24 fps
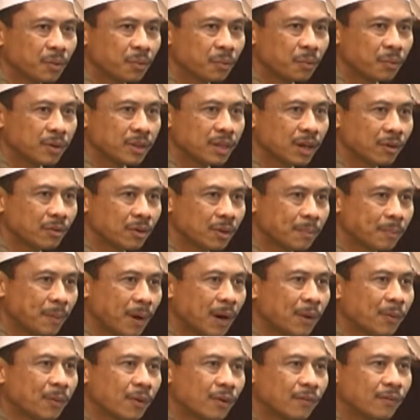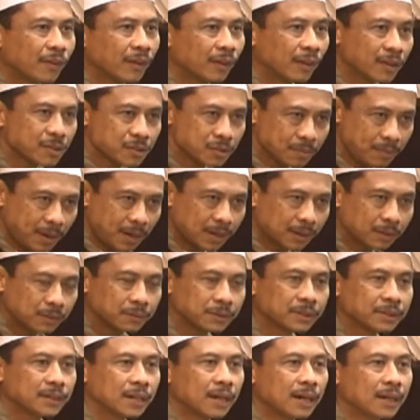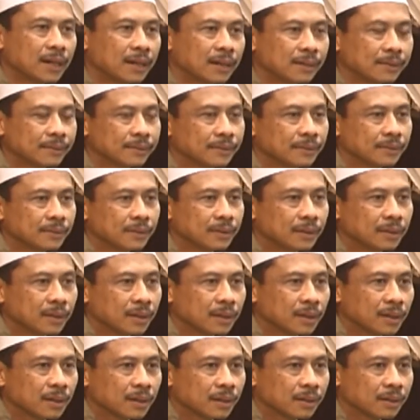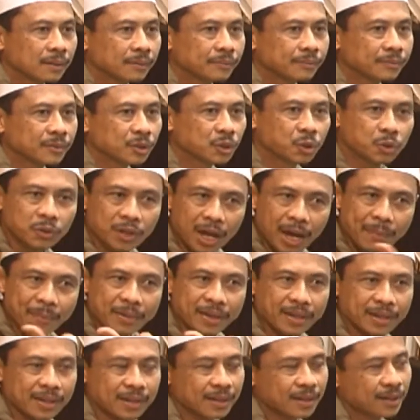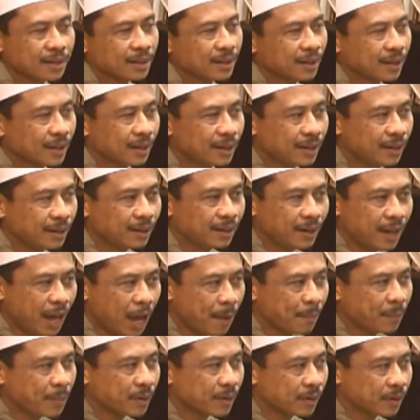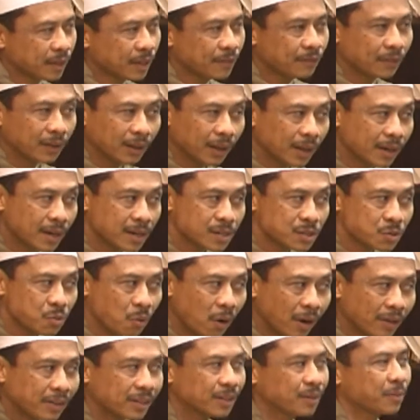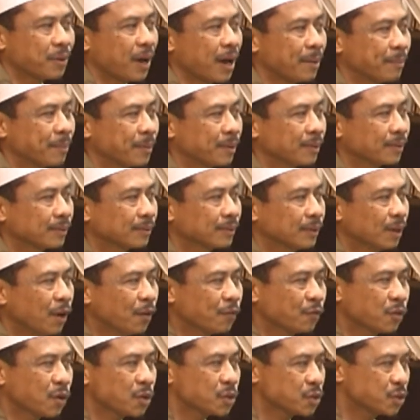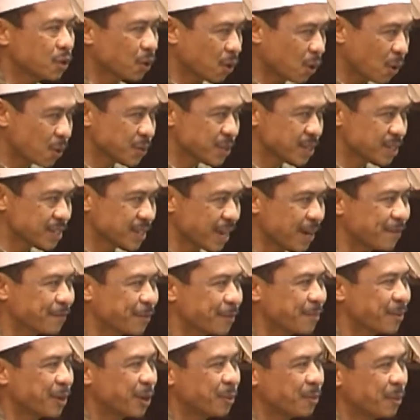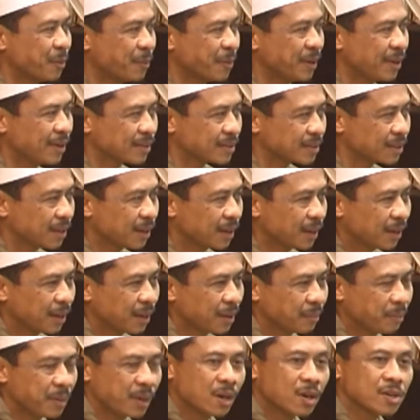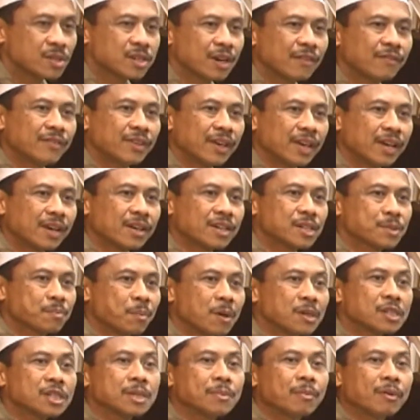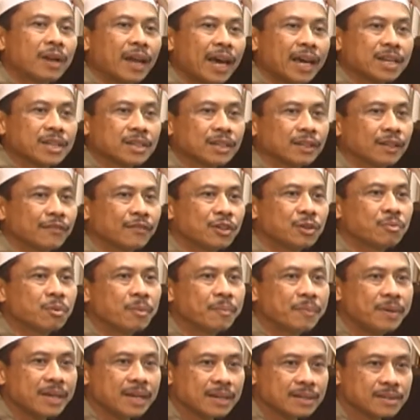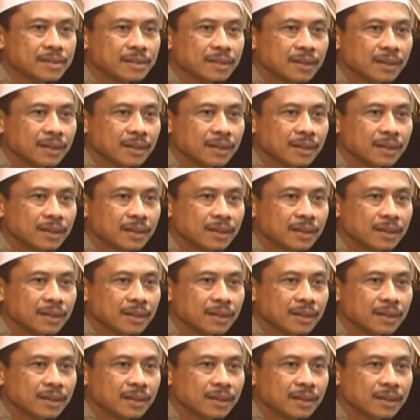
without the power of Allah subhanahu wa ta'ala. Tsunami didn't happen if Allah doesn't want it to happen. Of course, the causes came from the human beings because of the irresponsible action of human beings.